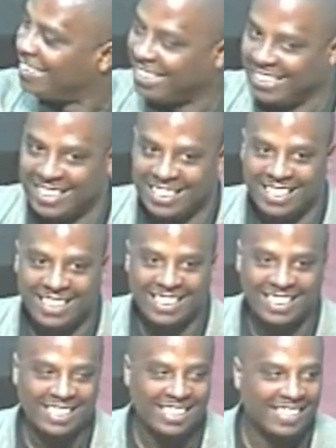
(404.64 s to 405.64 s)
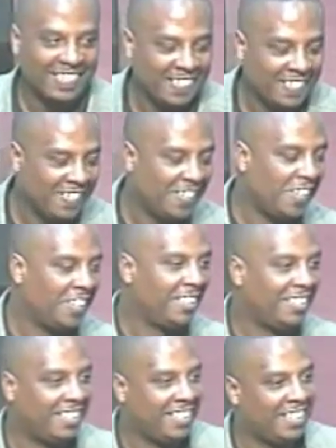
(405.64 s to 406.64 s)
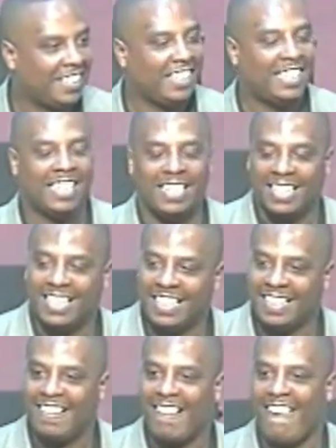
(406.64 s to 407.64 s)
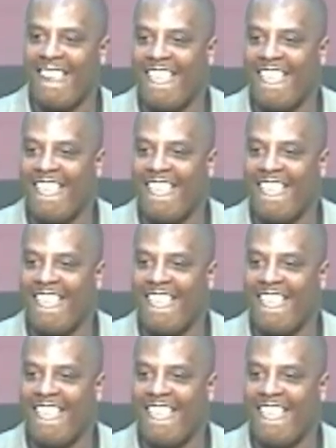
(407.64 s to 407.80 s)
(silence)